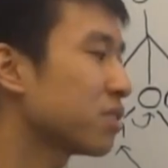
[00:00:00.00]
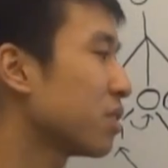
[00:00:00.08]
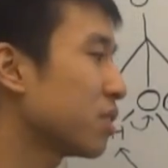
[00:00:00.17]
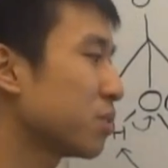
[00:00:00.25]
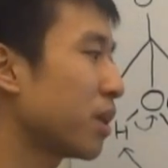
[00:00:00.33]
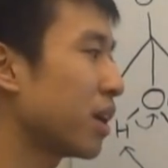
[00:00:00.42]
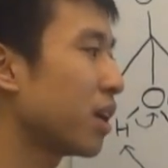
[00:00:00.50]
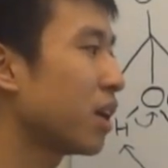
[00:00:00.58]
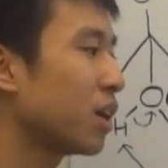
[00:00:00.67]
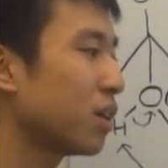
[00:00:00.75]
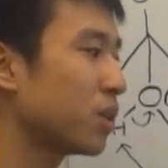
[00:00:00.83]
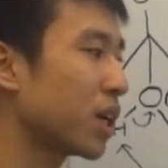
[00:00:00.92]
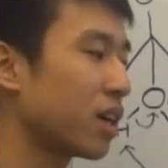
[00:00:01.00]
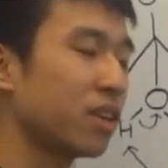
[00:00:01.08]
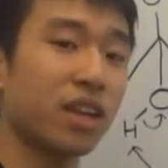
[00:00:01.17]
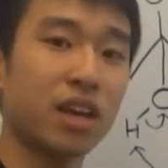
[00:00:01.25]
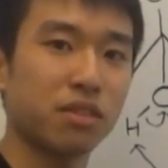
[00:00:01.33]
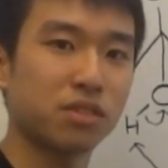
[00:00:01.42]
So this way, you get a
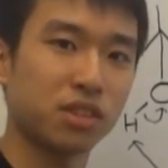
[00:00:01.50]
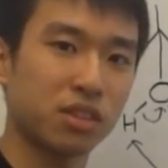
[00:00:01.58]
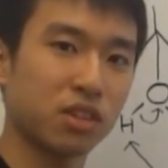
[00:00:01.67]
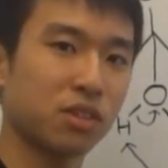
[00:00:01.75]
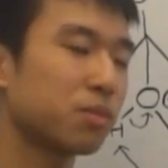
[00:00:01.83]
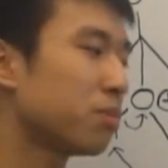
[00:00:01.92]
net of zero,